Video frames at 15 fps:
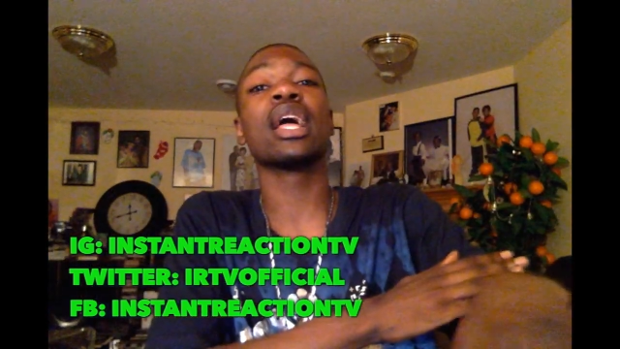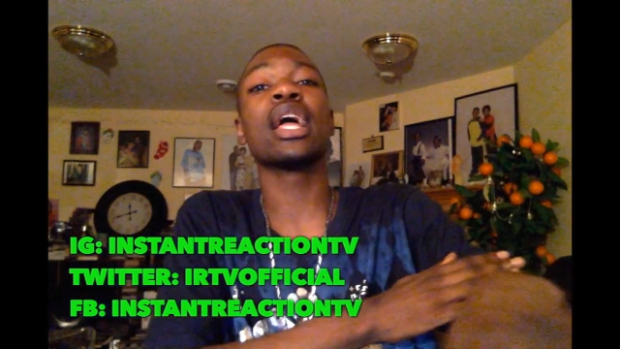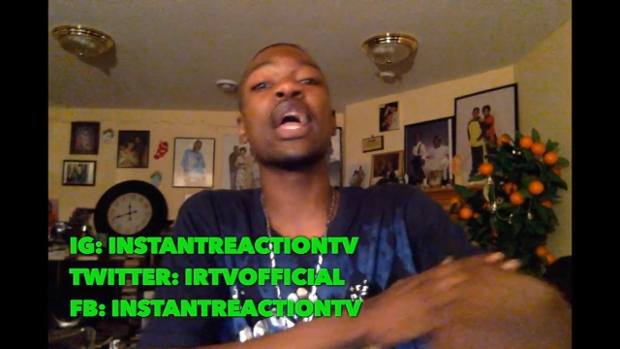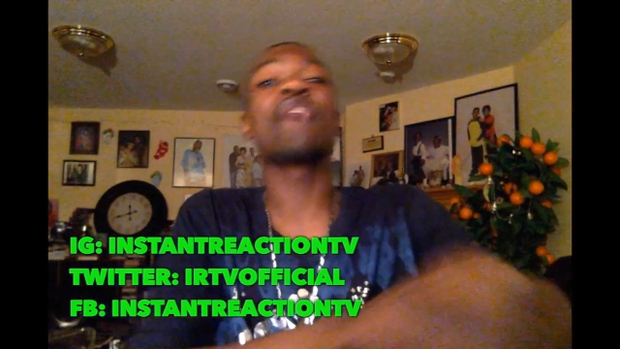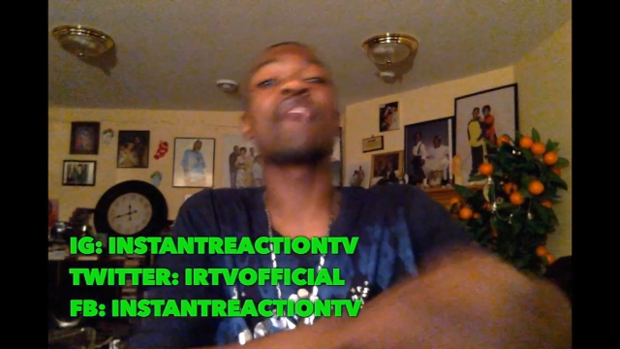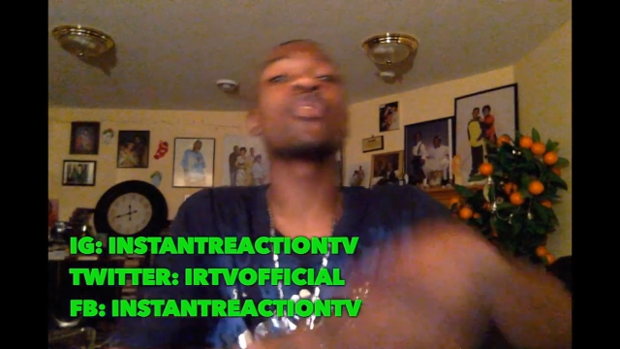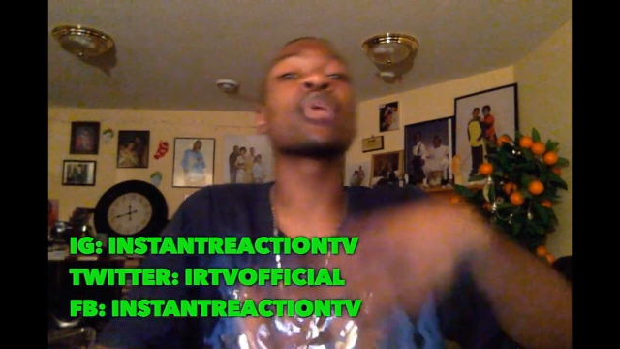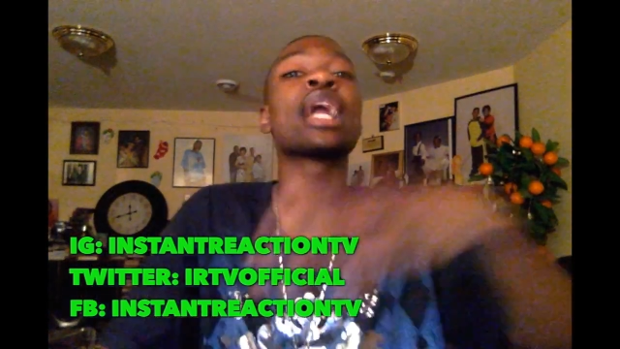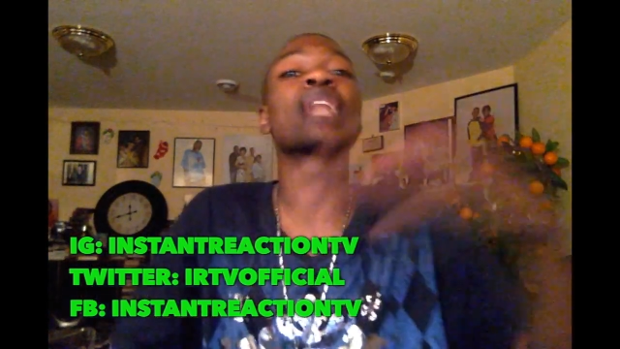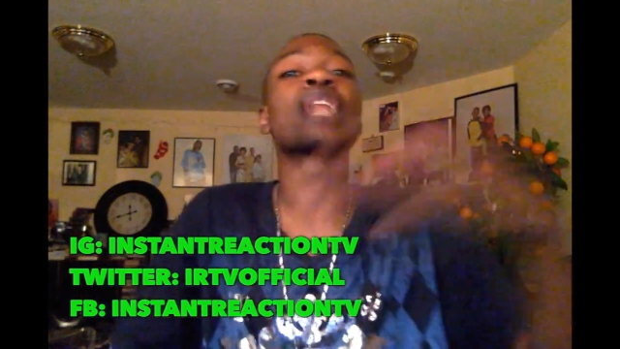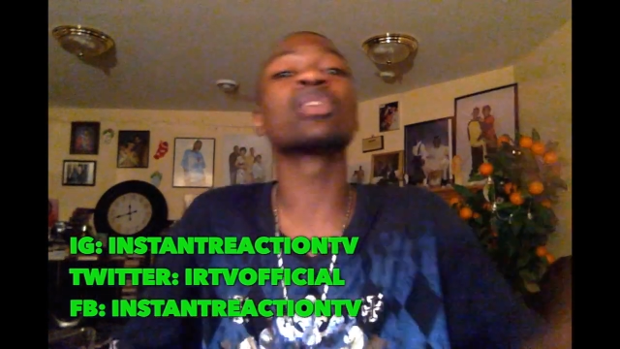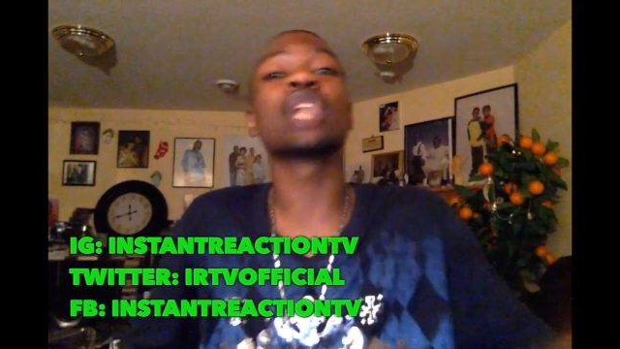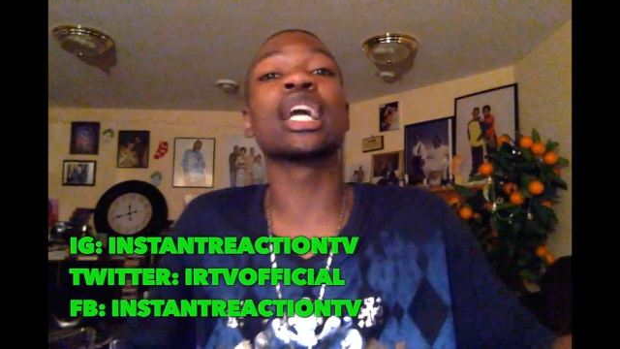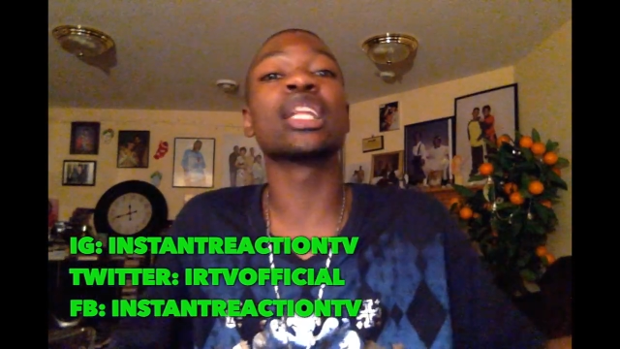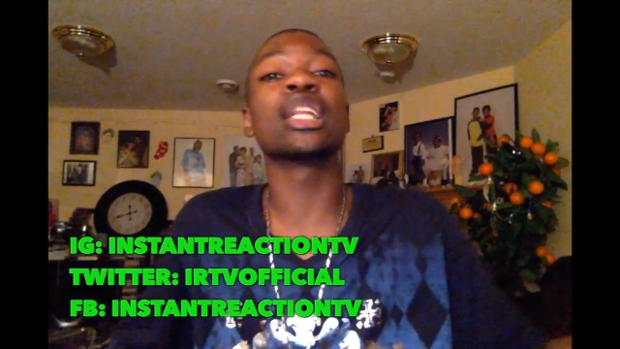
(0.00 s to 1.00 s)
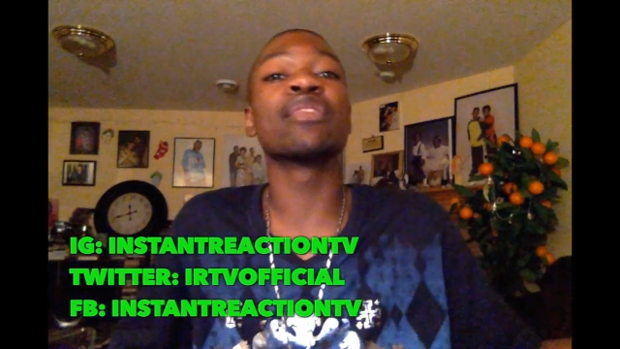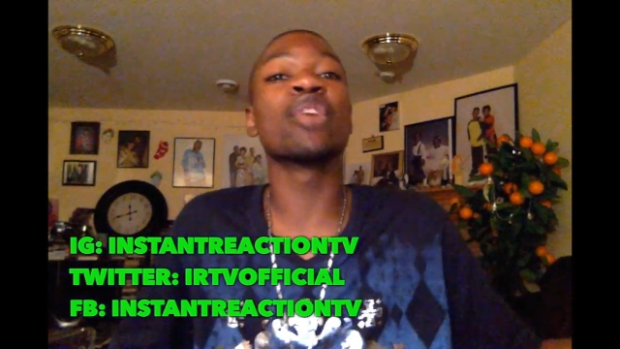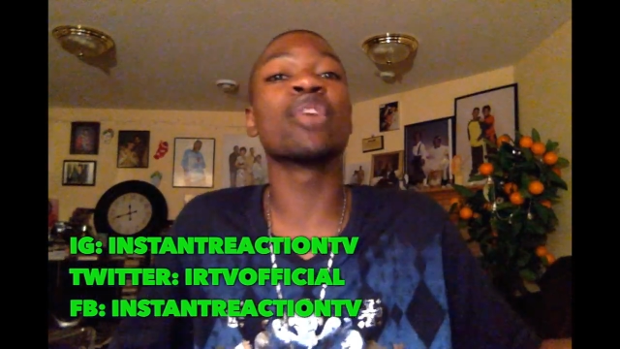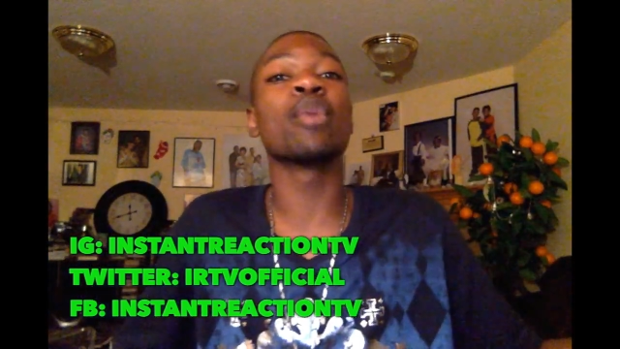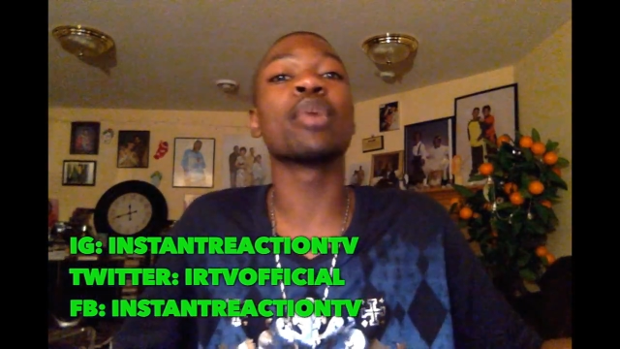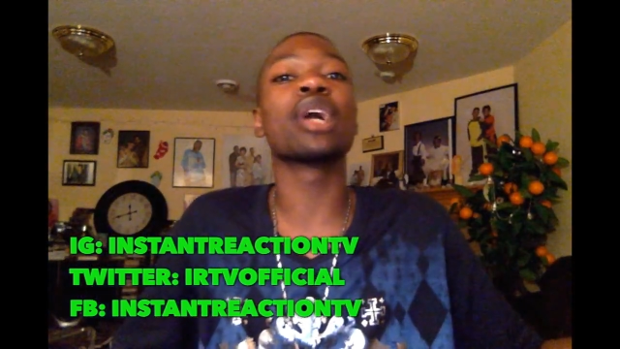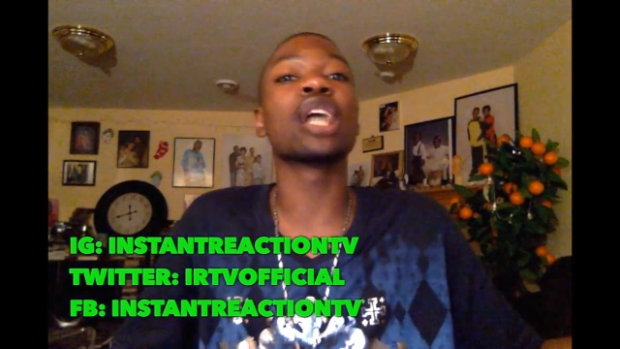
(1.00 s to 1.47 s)
if you can't do the interview
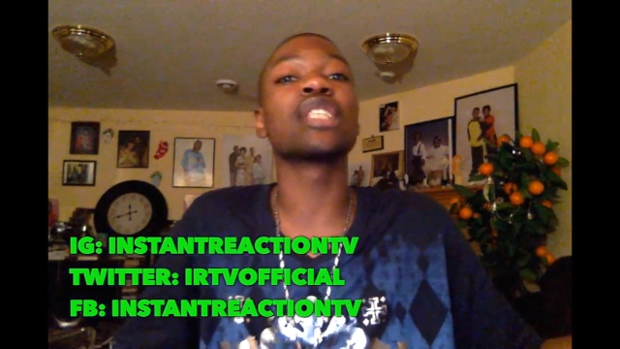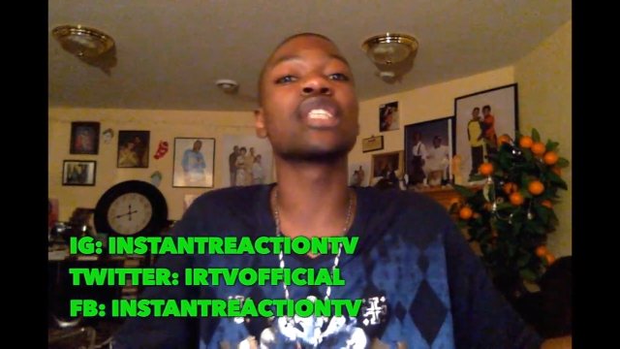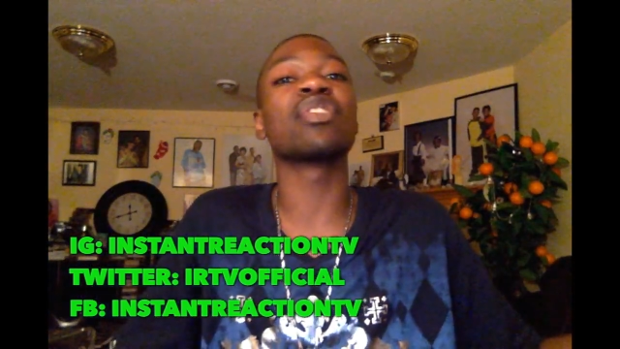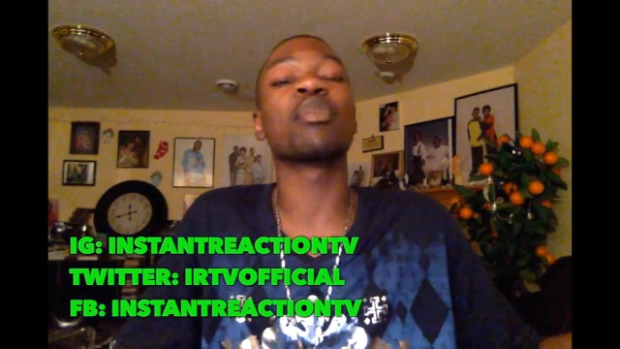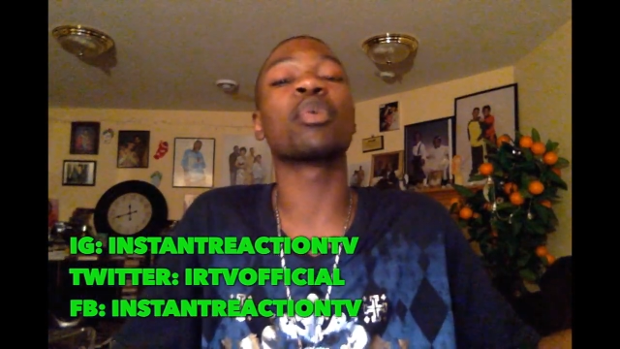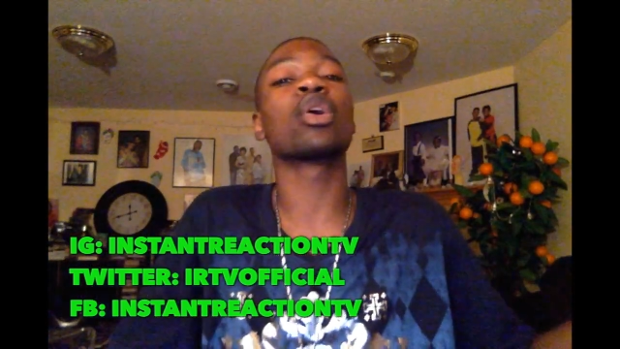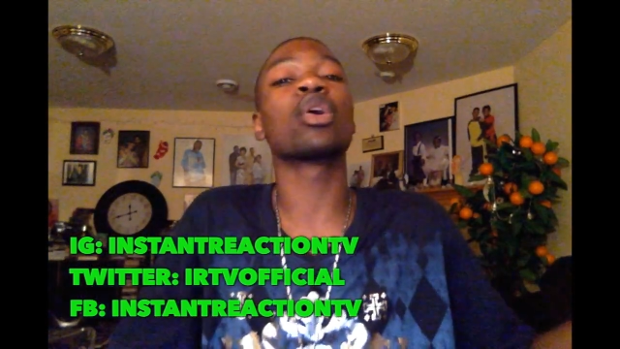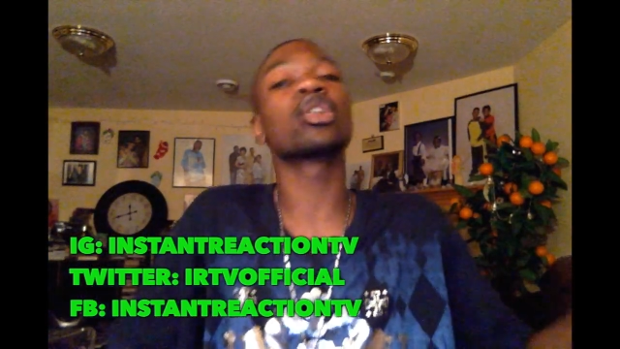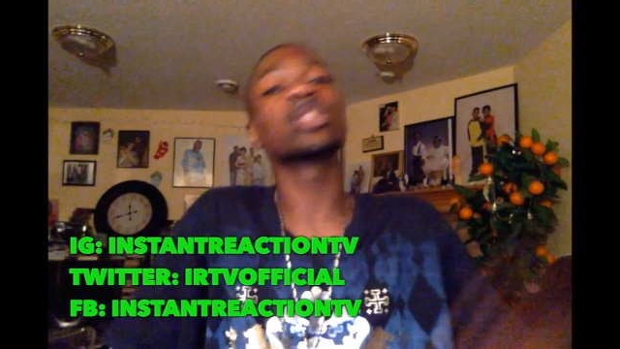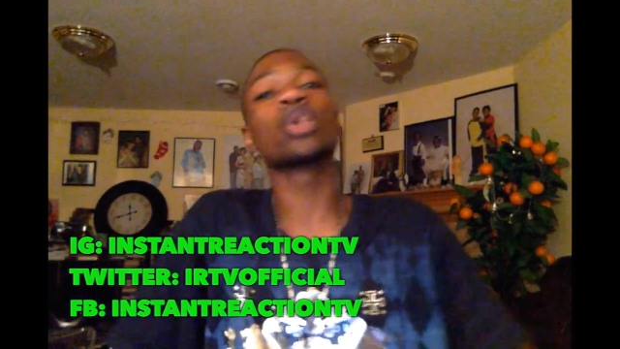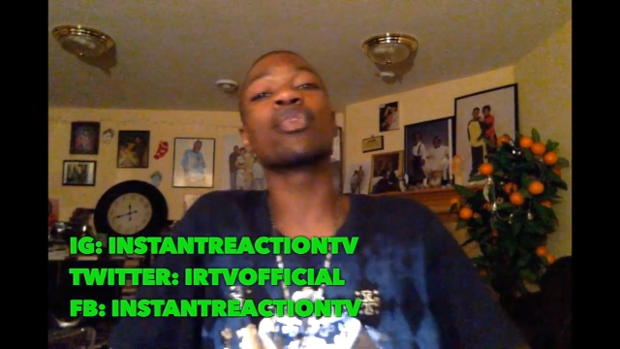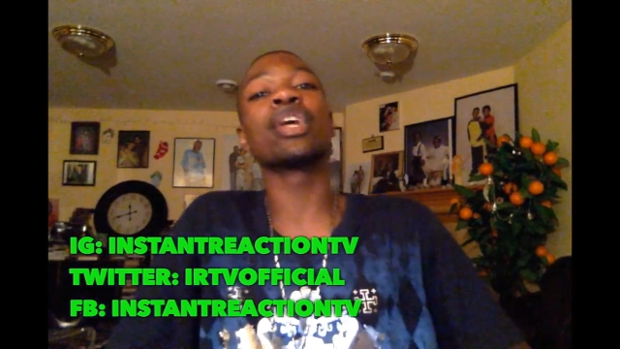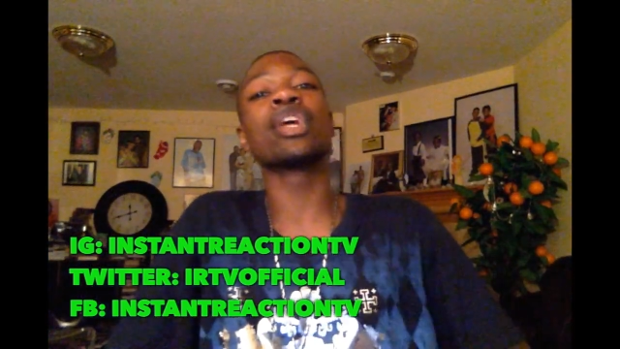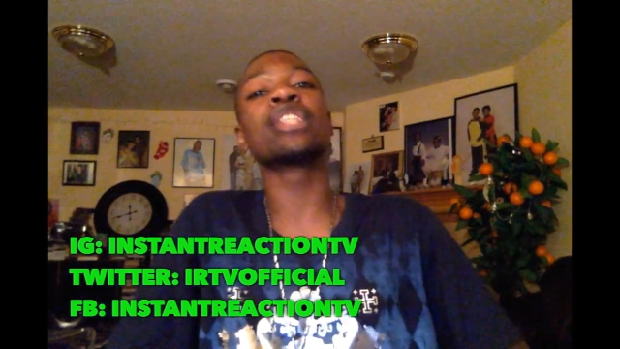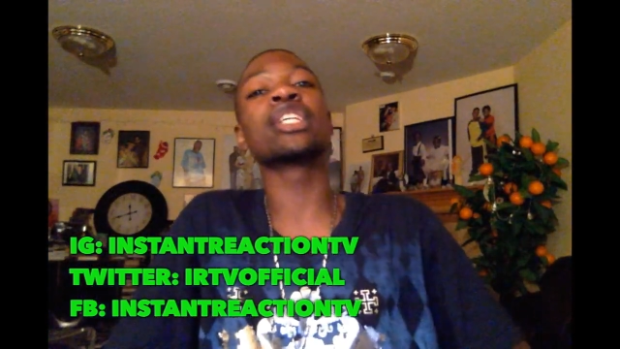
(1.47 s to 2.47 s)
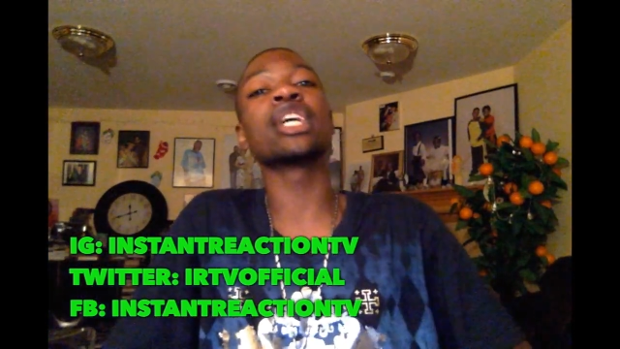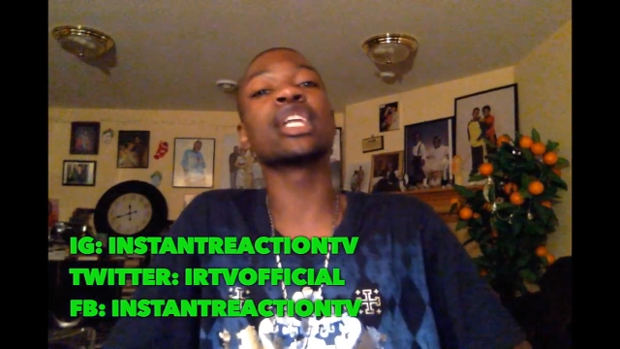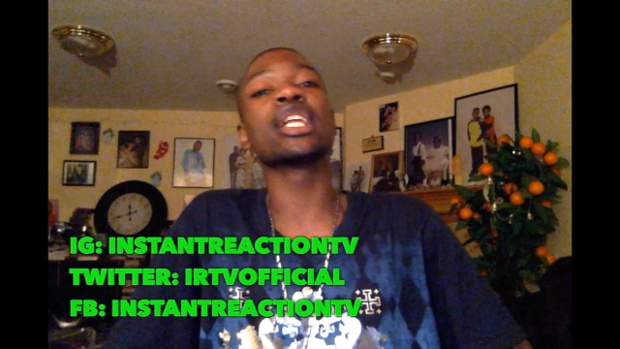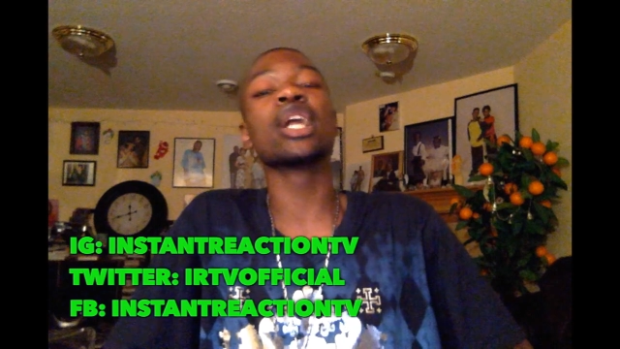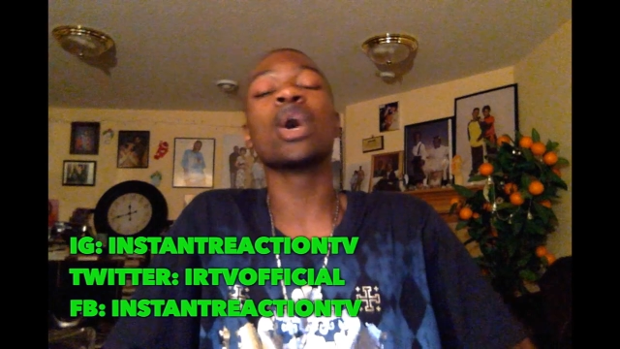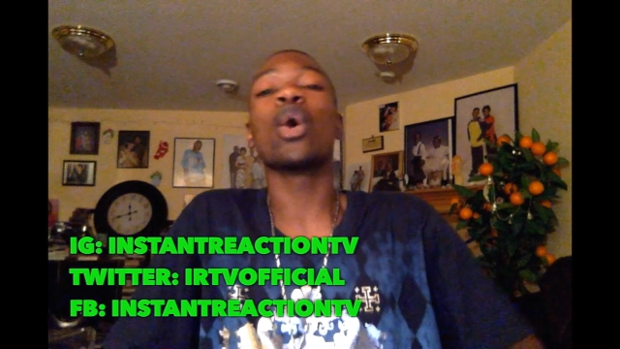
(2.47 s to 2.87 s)
because of a personal reason